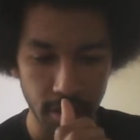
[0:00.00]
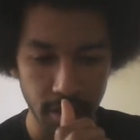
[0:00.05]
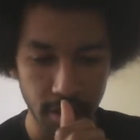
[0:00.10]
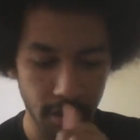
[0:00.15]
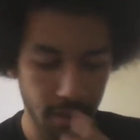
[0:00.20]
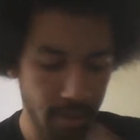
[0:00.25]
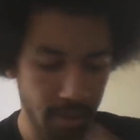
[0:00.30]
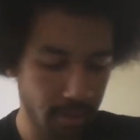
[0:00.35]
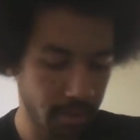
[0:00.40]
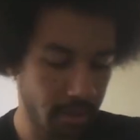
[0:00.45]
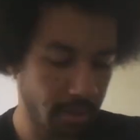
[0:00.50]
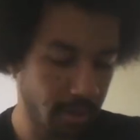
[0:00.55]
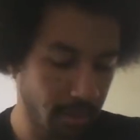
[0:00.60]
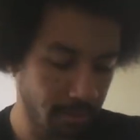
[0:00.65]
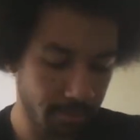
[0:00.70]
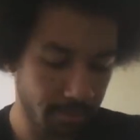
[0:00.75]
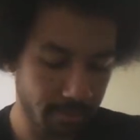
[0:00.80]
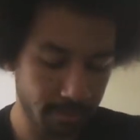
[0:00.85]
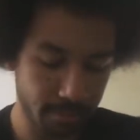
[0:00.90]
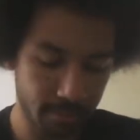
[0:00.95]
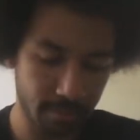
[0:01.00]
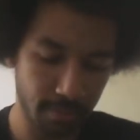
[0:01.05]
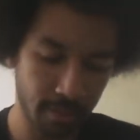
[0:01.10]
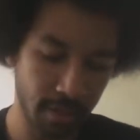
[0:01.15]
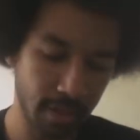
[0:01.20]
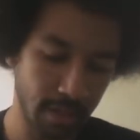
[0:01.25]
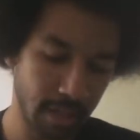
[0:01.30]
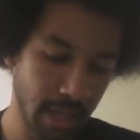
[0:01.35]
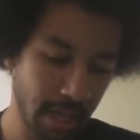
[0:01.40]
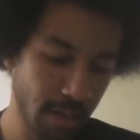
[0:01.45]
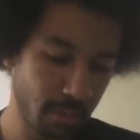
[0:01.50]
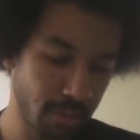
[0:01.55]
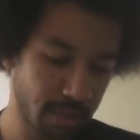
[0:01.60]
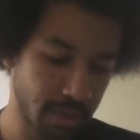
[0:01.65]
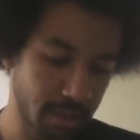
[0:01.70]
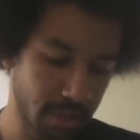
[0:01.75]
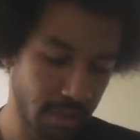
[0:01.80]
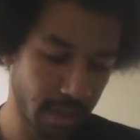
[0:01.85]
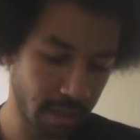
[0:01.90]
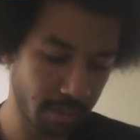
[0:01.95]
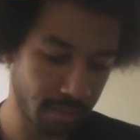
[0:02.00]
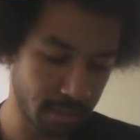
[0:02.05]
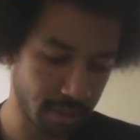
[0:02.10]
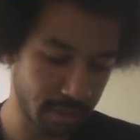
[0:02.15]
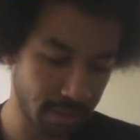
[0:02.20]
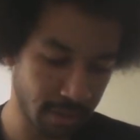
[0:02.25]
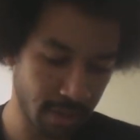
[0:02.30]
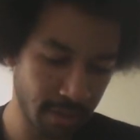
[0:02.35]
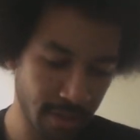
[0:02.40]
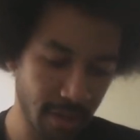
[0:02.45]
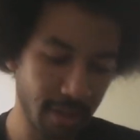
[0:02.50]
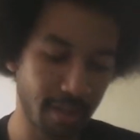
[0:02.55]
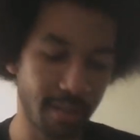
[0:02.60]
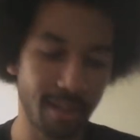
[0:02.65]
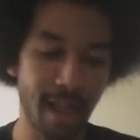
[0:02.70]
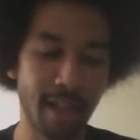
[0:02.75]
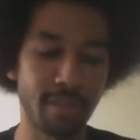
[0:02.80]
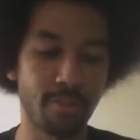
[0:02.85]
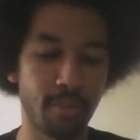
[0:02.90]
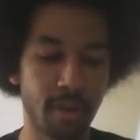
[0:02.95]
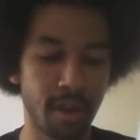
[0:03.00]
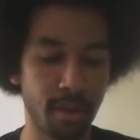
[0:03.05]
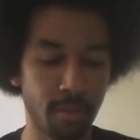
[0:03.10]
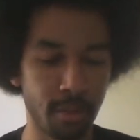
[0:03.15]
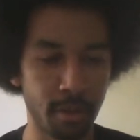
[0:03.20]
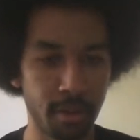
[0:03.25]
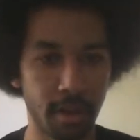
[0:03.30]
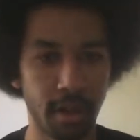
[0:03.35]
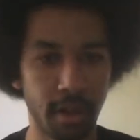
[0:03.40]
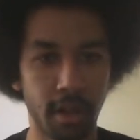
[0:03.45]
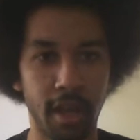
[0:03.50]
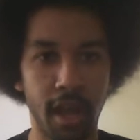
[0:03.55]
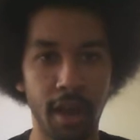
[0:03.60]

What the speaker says: And then languages. Now that's what I wrote.